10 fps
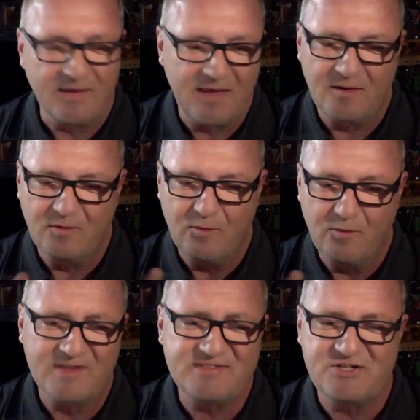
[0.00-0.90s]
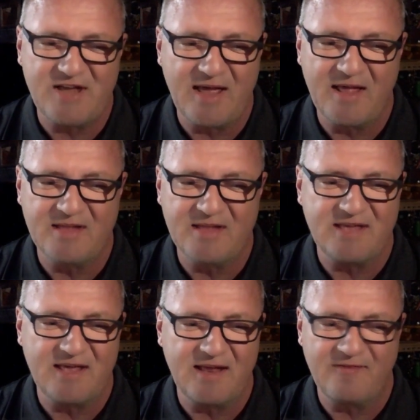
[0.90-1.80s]
again, what's the
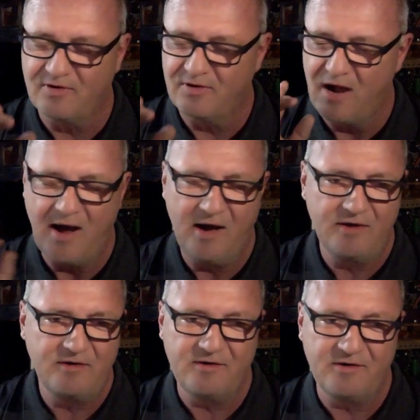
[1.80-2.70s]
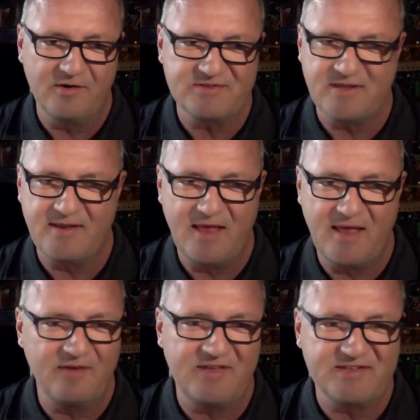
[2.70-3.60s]
chance after 100 years that
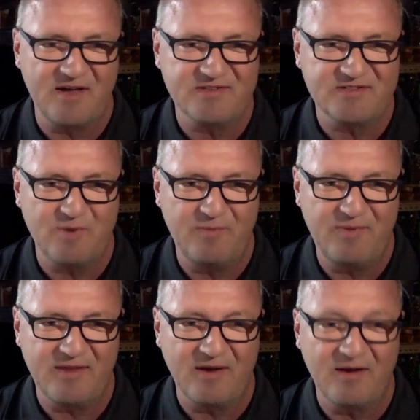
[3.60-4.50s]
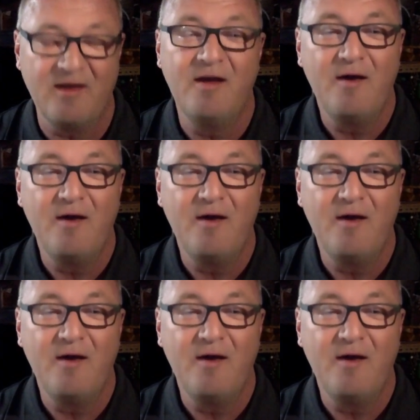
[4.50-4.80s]
any of these houses will be there?